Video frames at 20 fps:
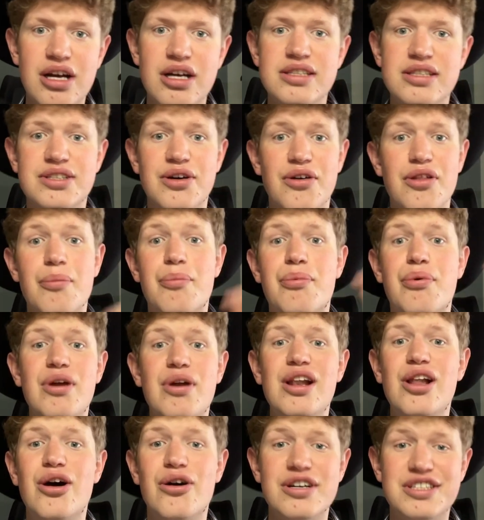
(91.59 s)
So the
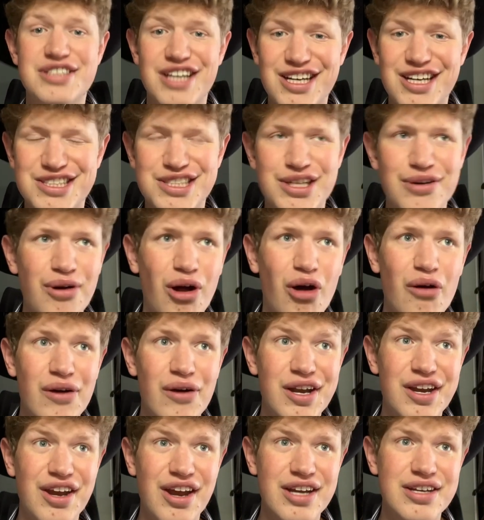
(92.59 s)
preloaded texture we
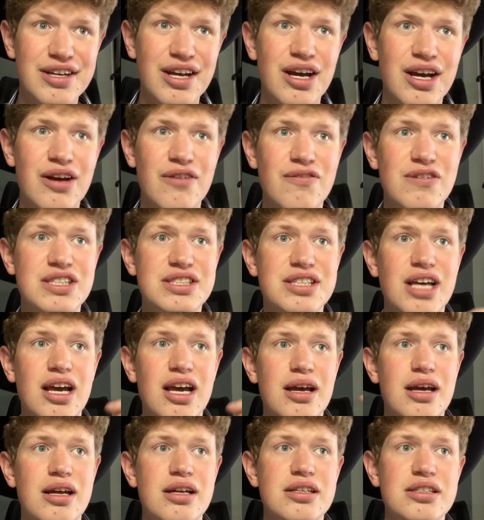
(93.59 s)
already did, we
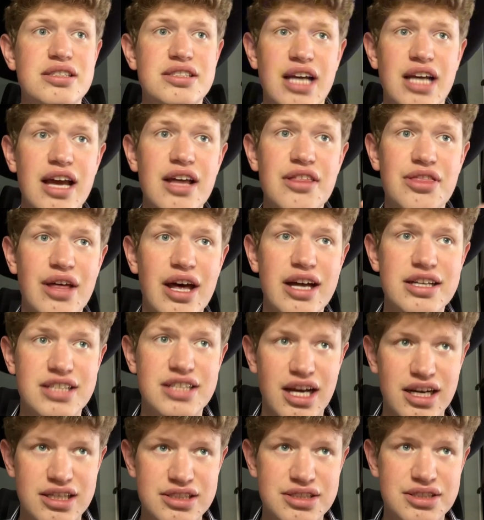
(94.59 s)
say take that
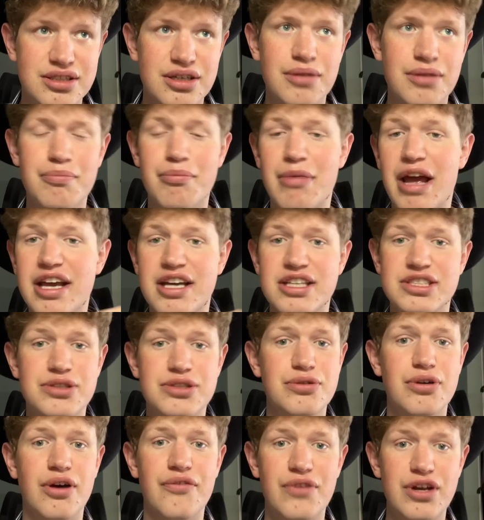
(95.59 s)
texture, make it
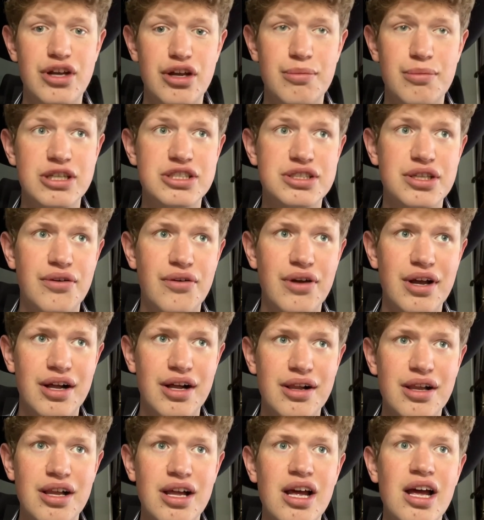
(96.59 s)
into a video
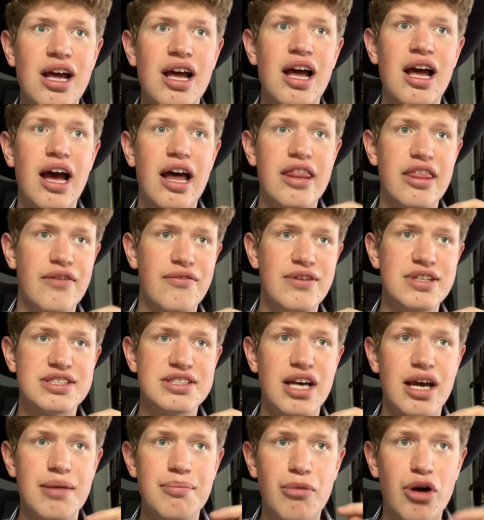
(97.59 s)
material, and then we
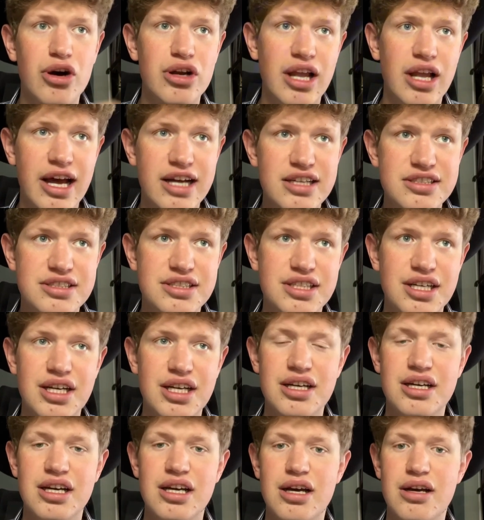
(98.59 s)
say model entity,
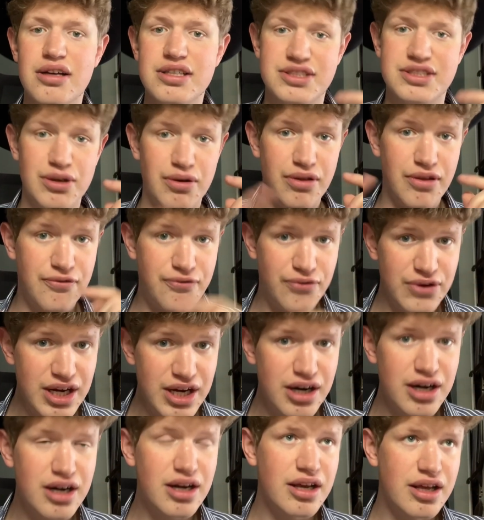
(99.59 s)
so the
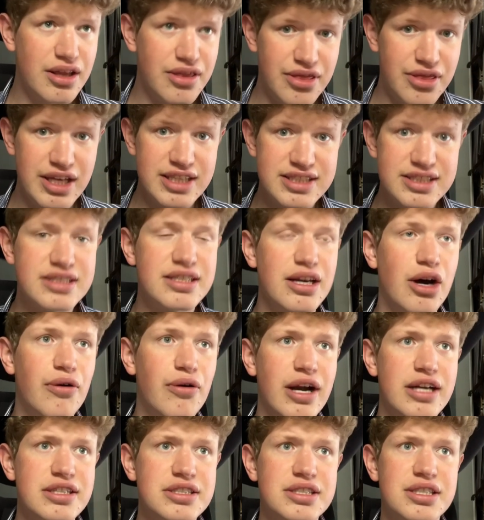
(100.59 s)
sphere, this is our
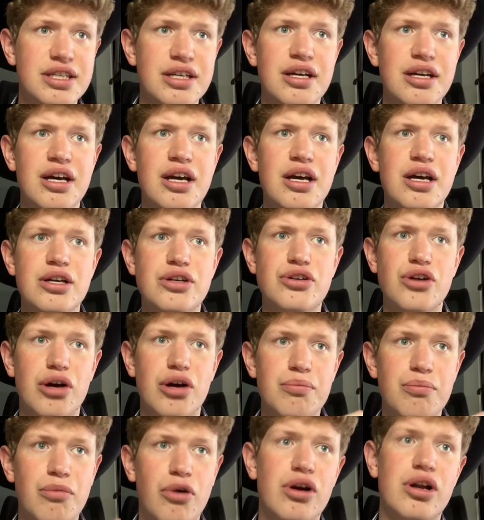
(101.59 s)
entity, dot
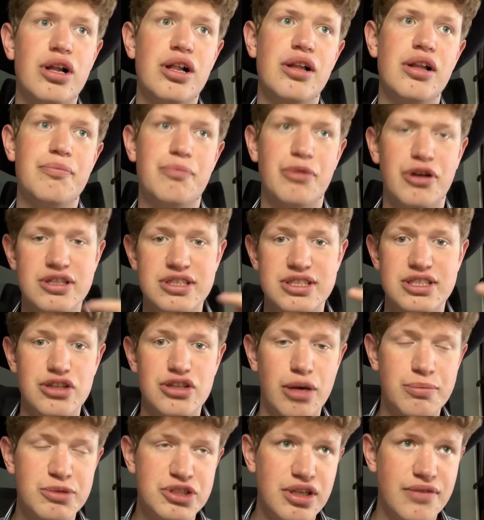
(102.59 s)
model, because it's an
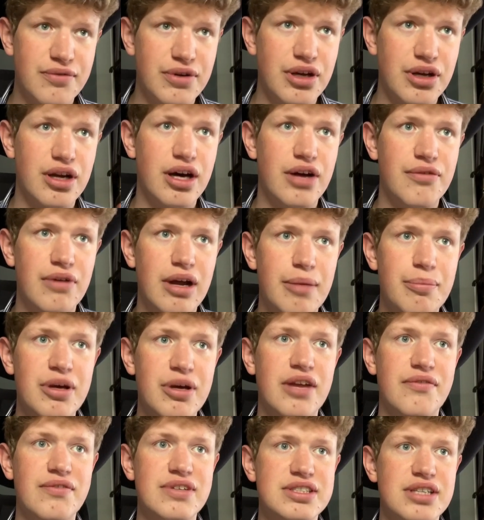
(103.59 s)
optional, we're gonna unwrap it,
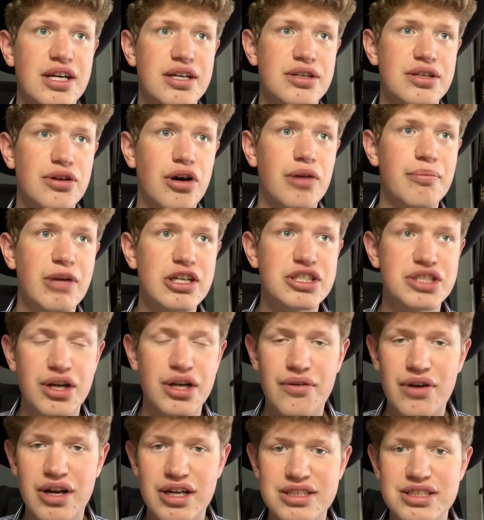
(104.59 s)
and we say dot
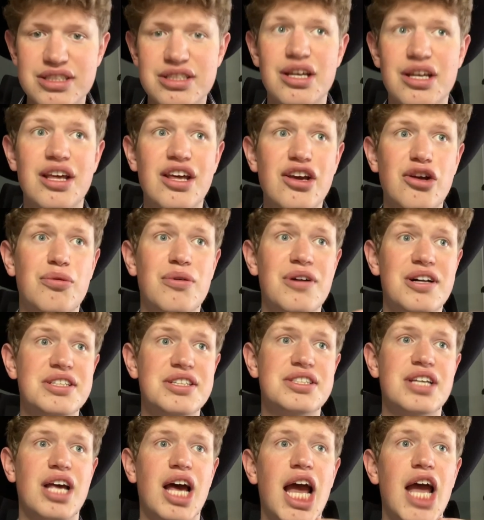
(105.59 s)
materials
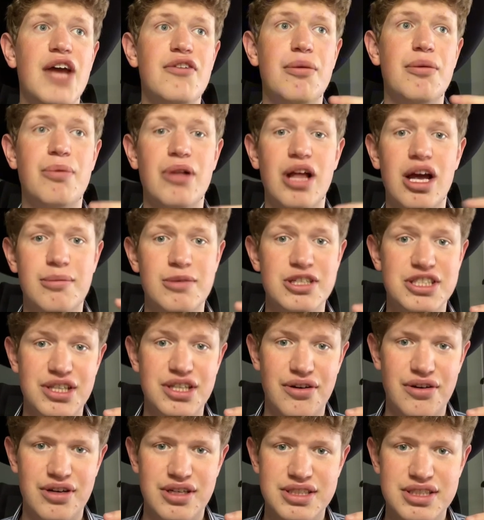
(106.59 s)
equals AV player
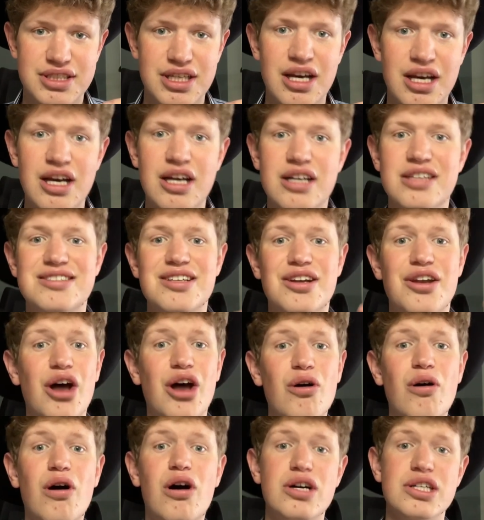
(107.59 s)
materials. So
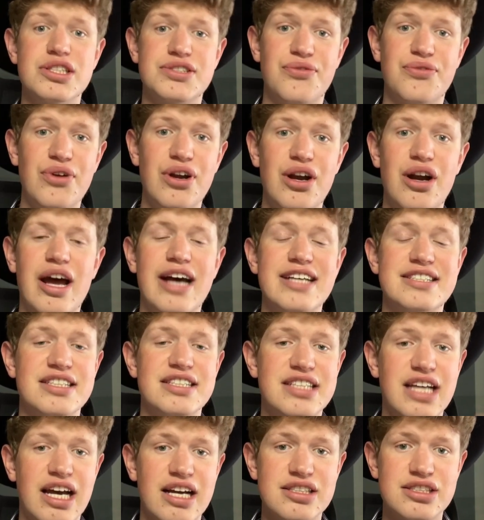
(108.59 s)
now our sphere has the
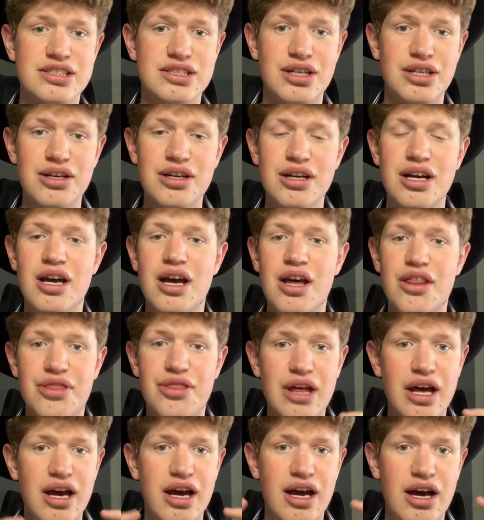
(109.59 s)
texture
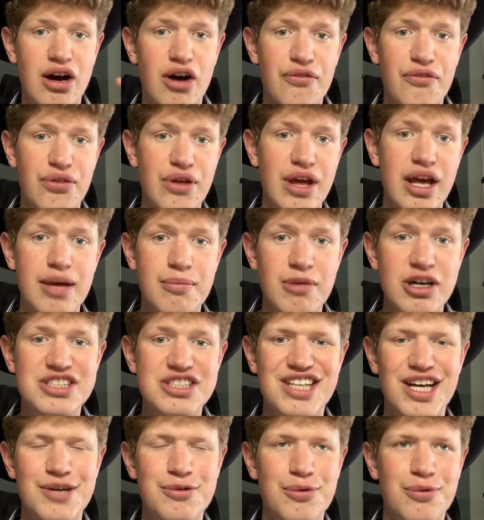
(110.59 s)
of the image
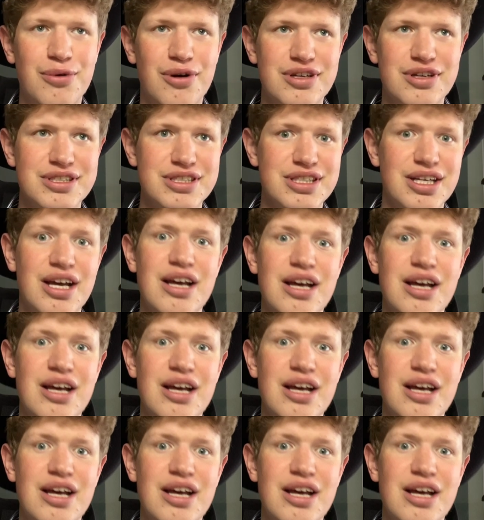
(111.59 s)
that we want.